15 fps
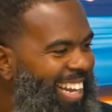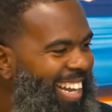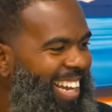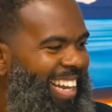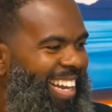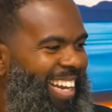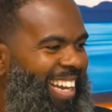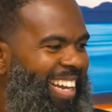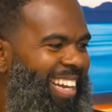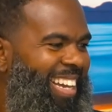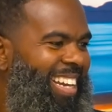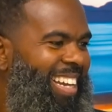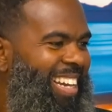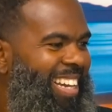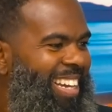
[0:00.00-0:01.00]

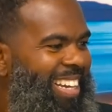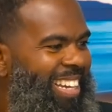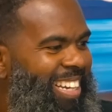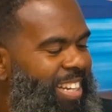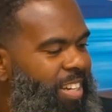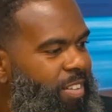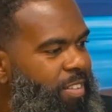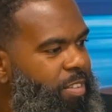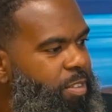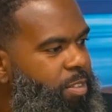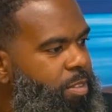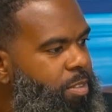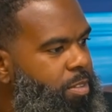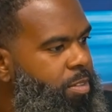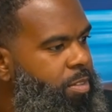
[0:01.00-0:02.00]

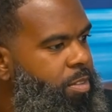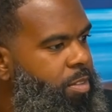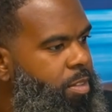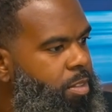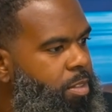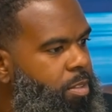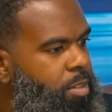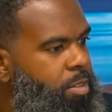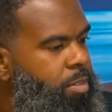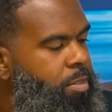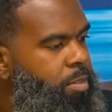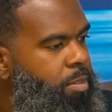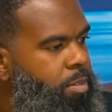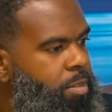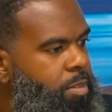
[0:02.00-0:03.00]

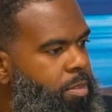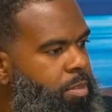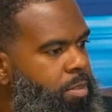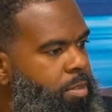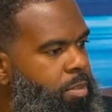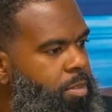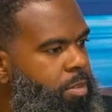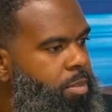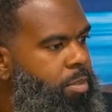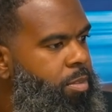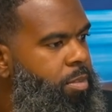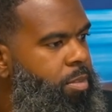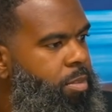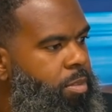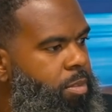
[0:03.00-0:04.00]

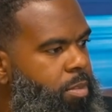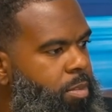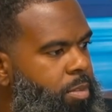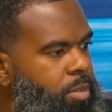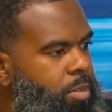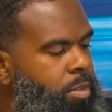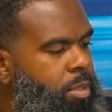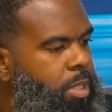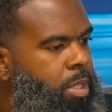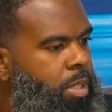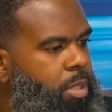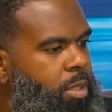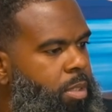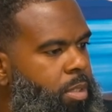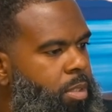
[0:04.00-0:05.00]

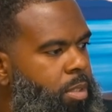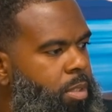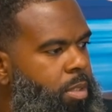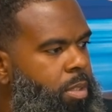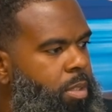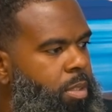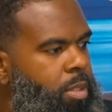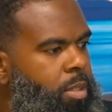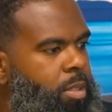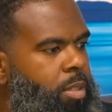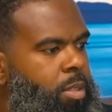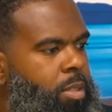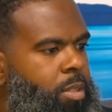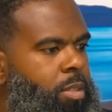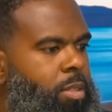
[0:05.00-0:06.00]

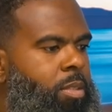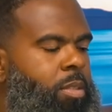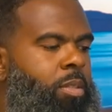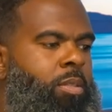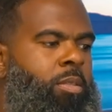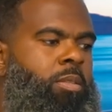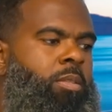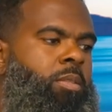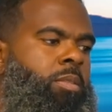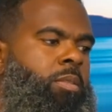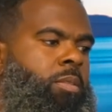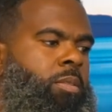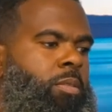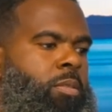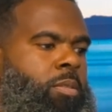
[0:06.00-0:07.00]
[no speech]